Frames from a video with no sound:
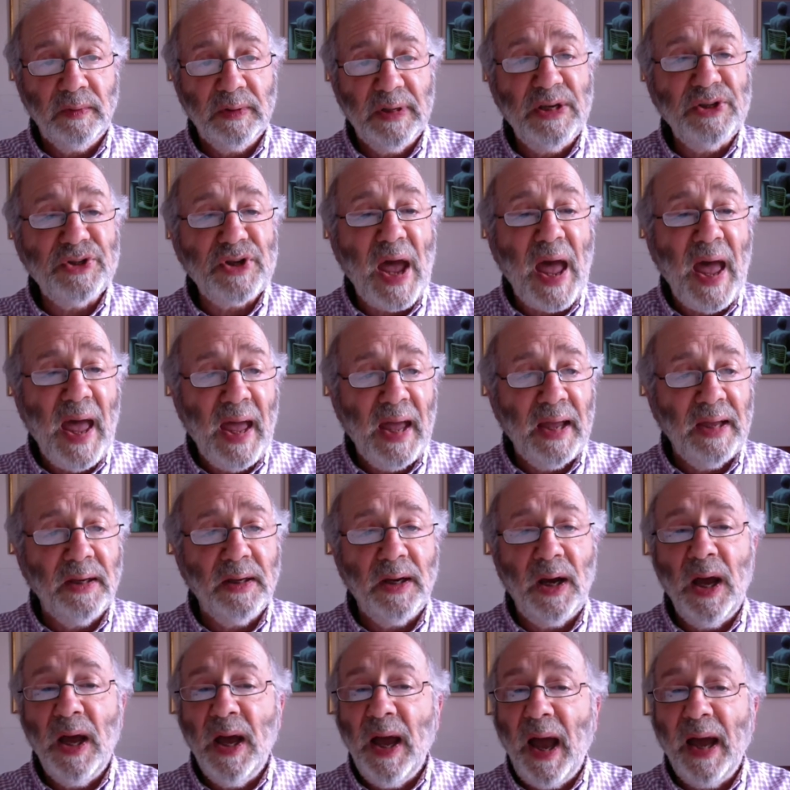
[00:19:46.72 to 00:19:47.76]
His
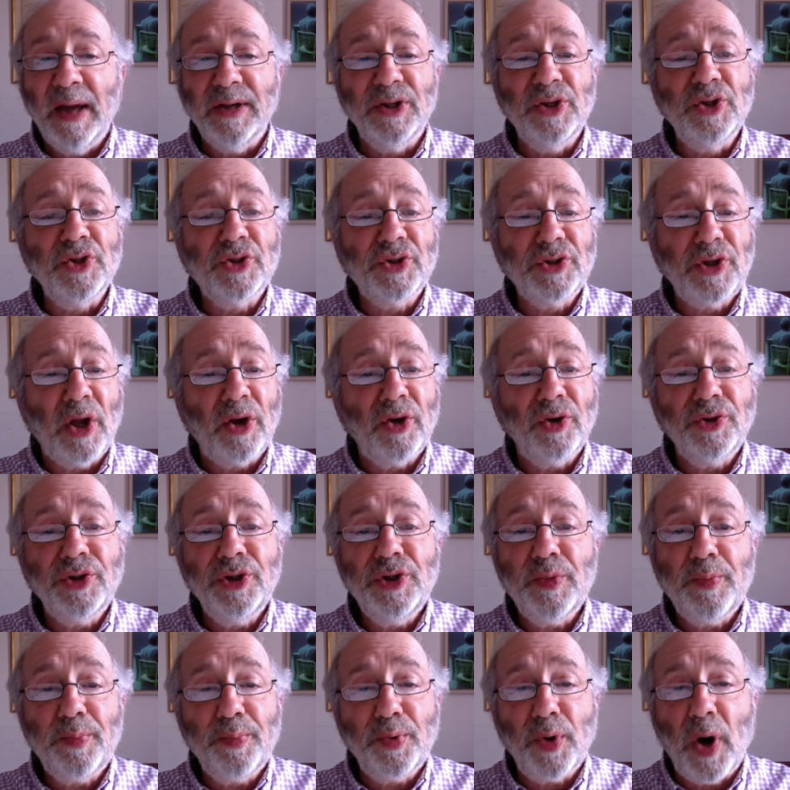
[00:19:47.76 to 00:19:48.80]
anger and
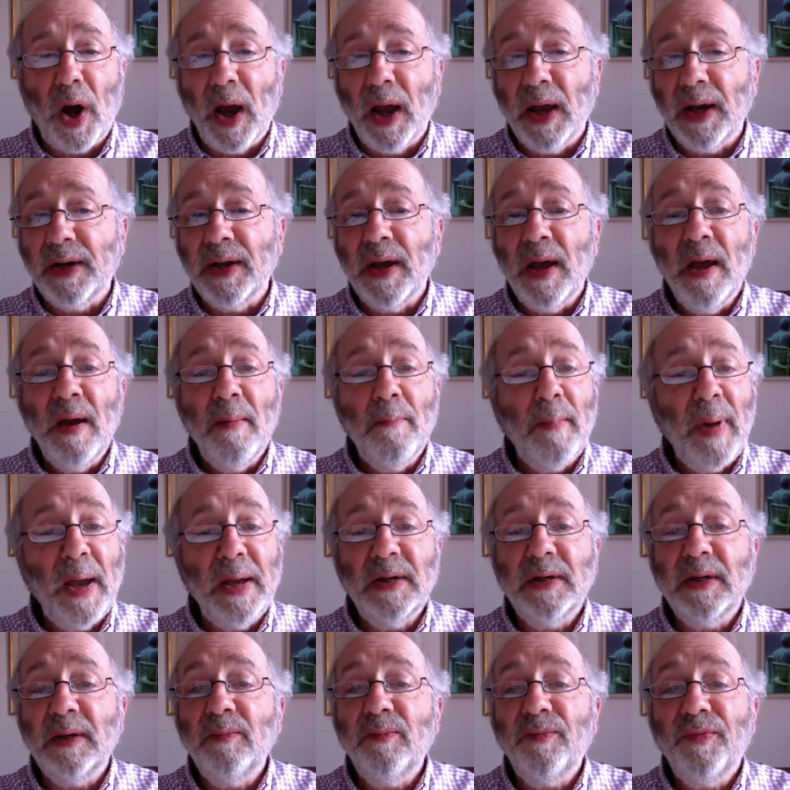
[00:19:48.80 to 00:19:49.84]
insulted pride
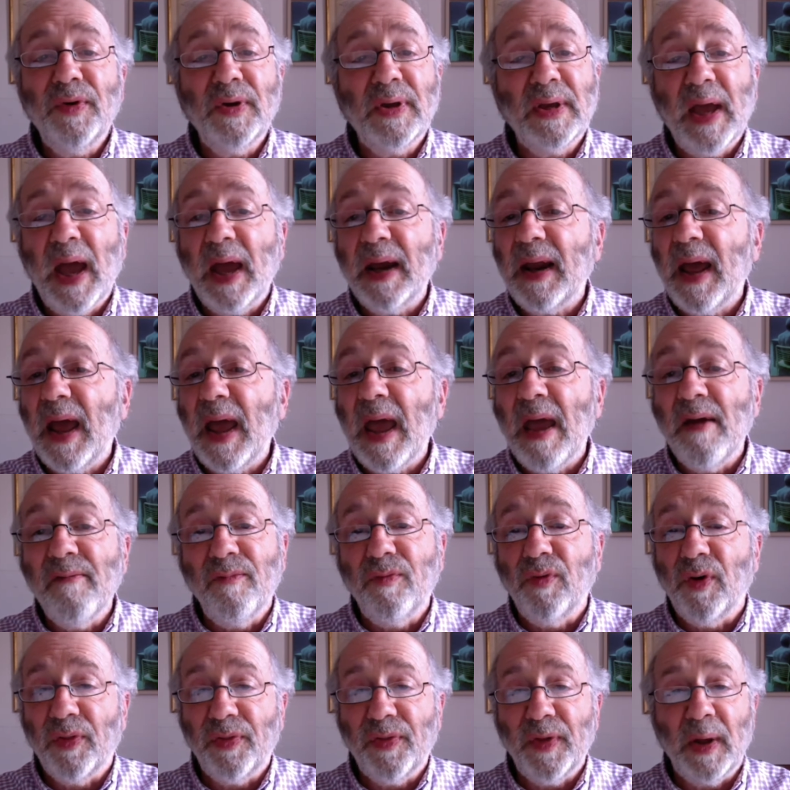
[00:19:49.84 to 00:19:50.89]
made him forget
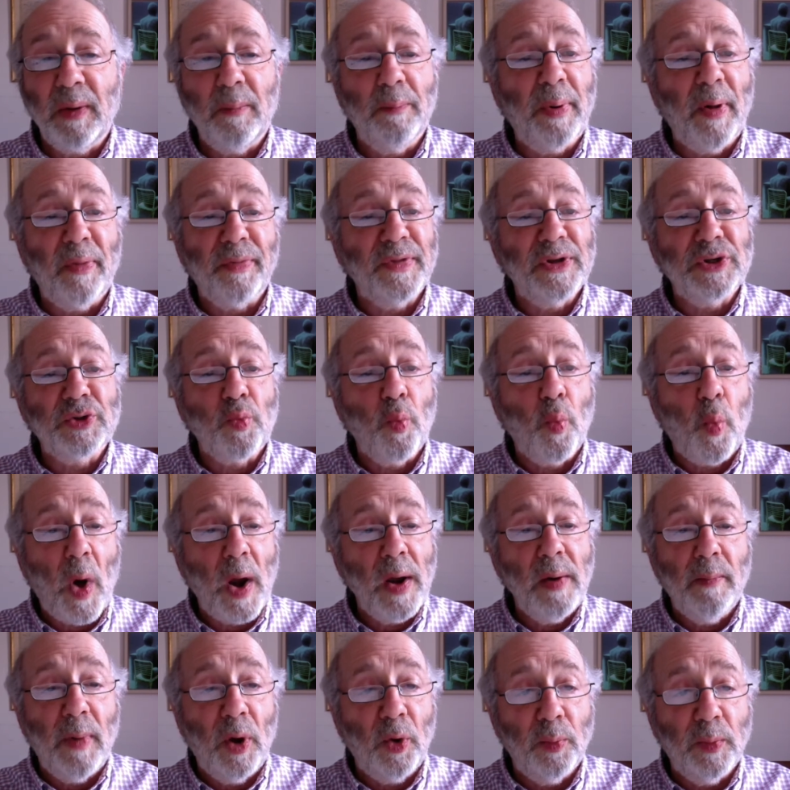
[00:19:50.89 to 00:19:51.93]
everything but this
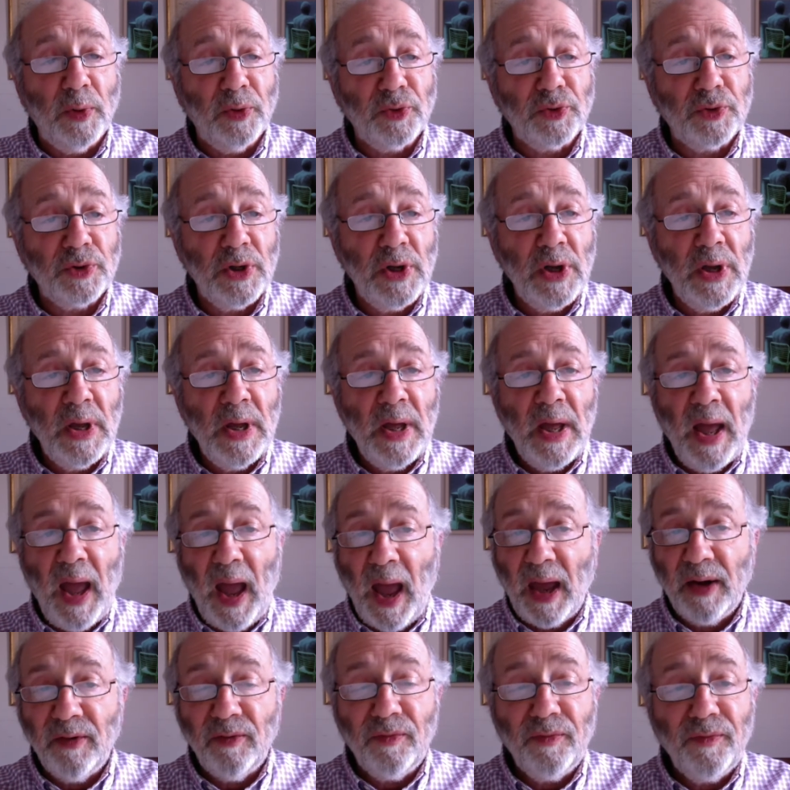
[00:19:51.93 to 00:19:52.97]
one moment,
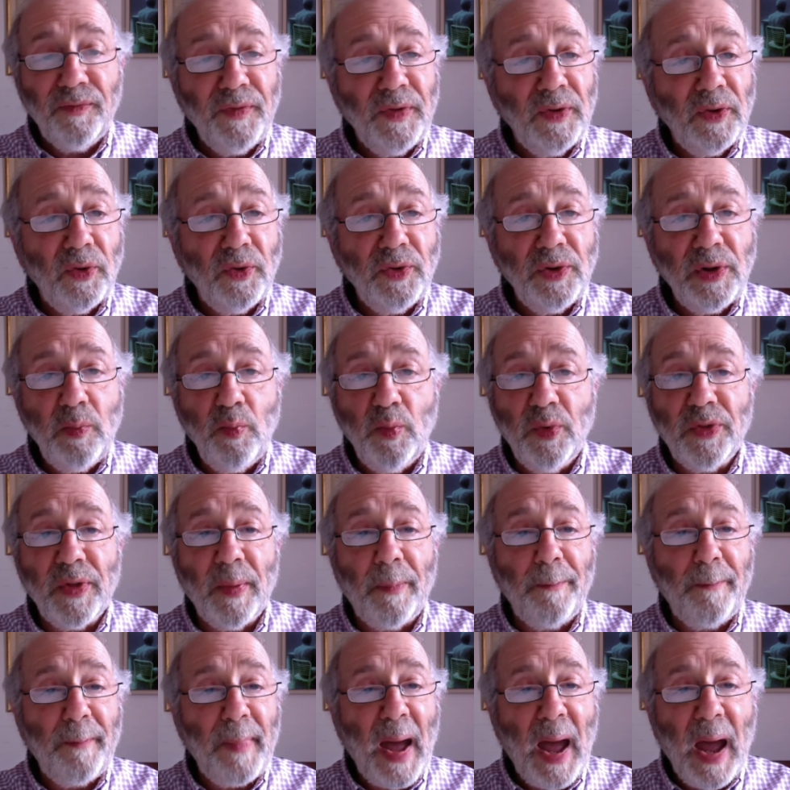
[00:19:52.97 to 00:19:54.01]
and filled him with a
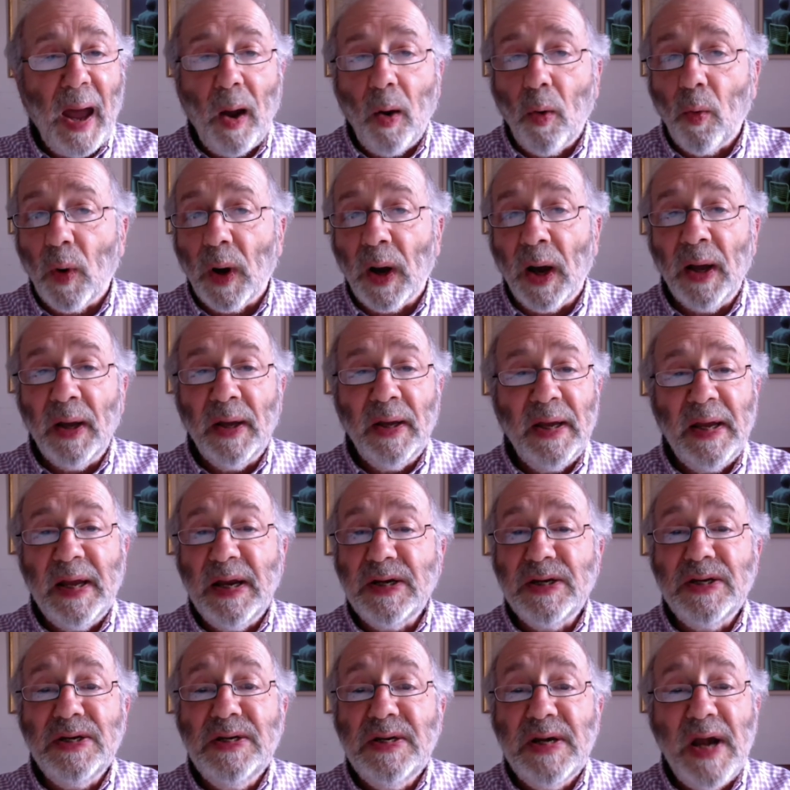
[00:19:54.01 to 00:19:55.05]
power
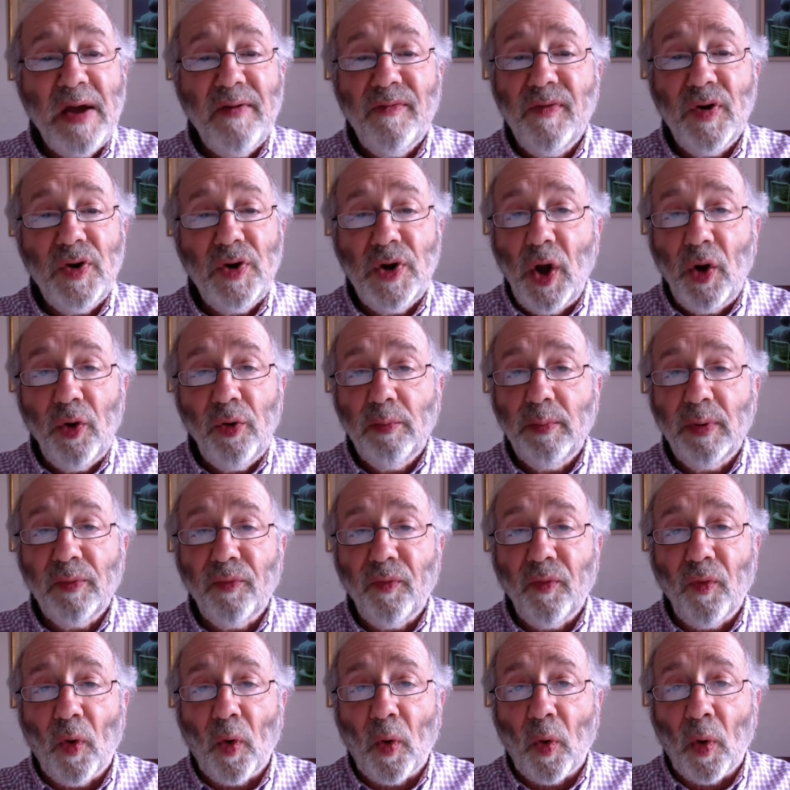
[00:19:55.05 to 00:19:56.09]
he'd never known
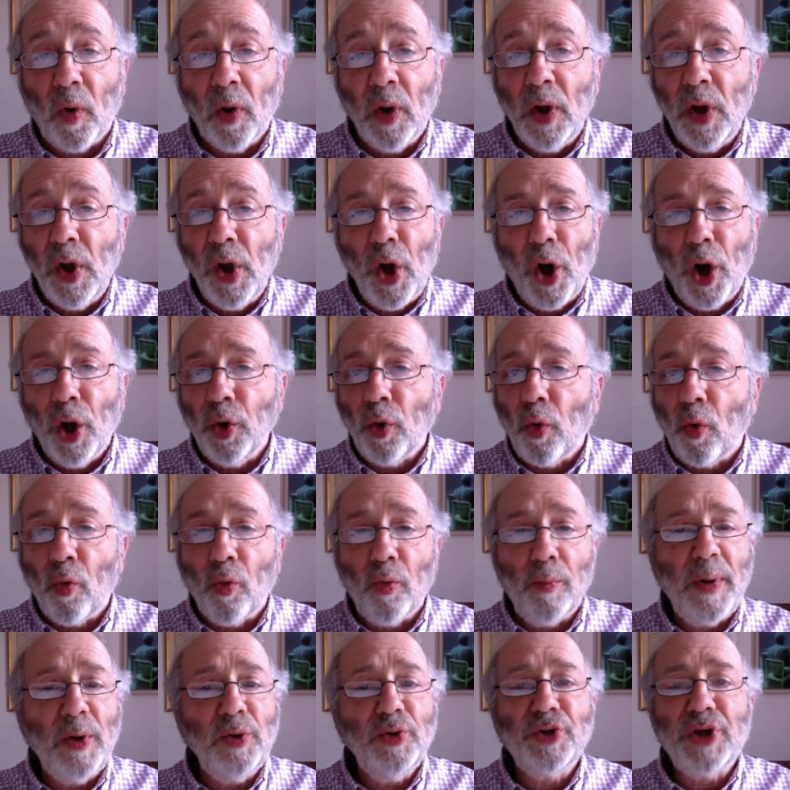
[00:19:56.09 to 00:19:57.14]
before, an
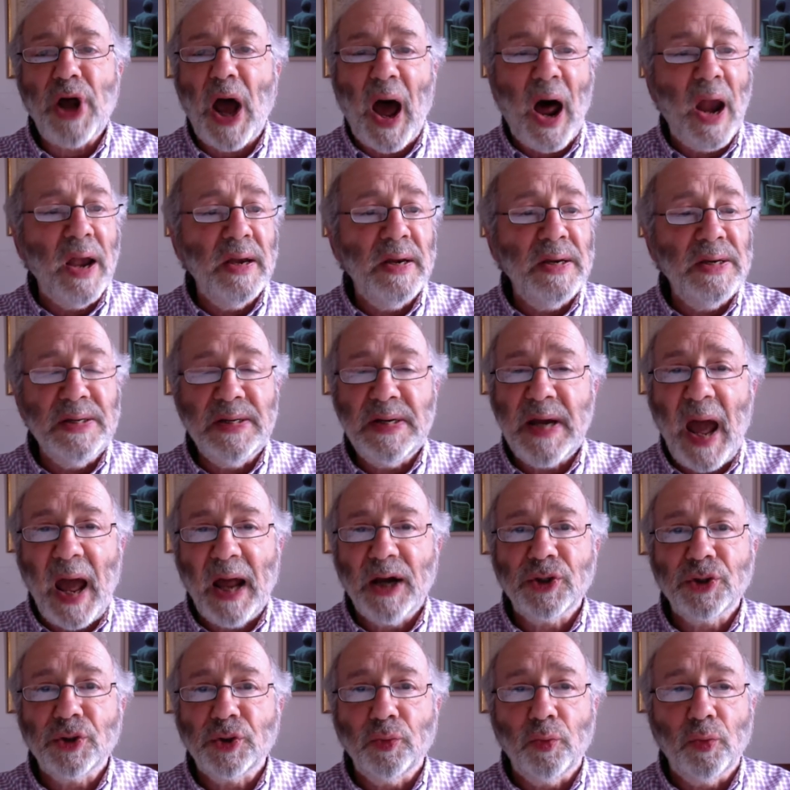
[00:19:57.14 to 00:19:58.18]
almost
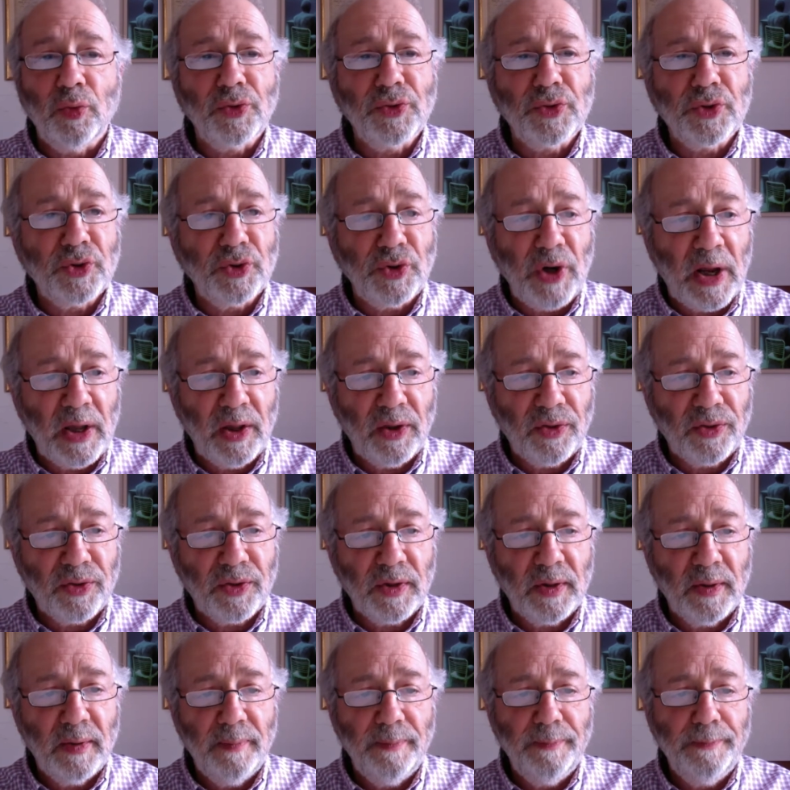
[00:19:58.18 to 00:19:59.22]
unnatural
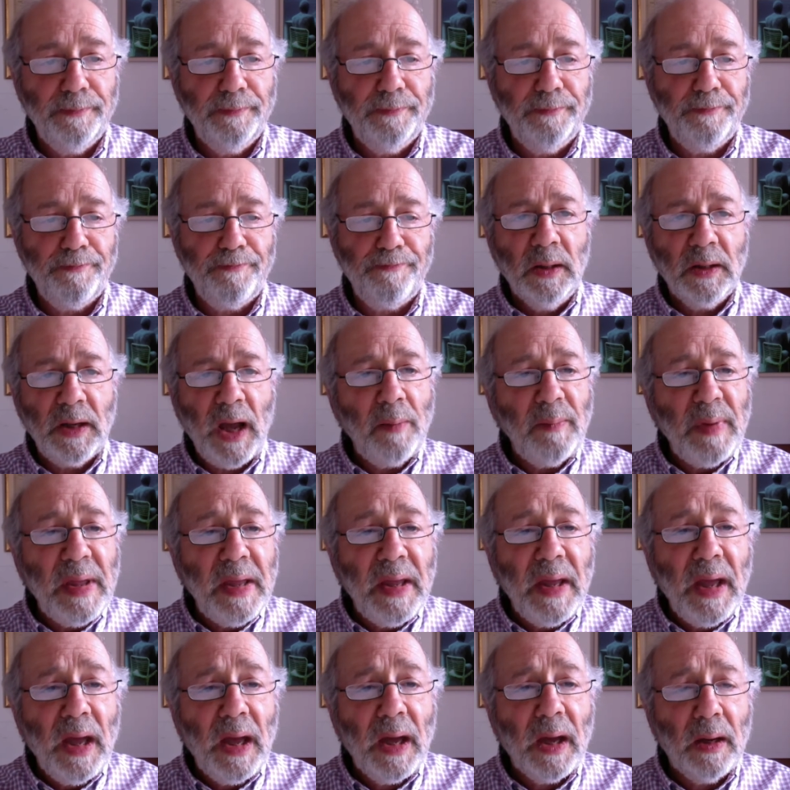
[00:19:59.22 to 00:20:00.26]
strength. "Come
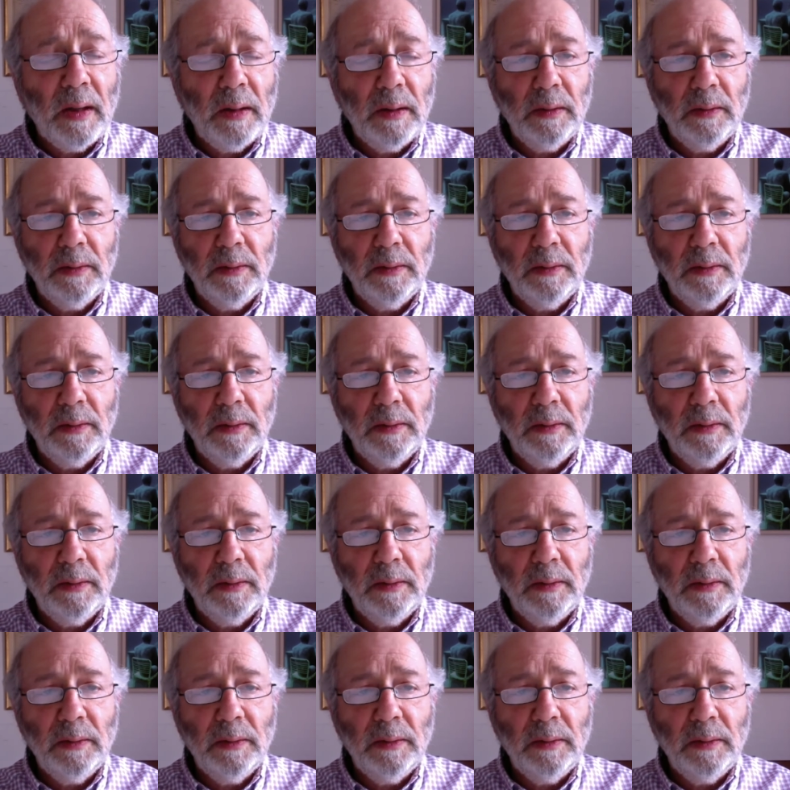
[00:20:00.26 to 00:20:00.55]
here!"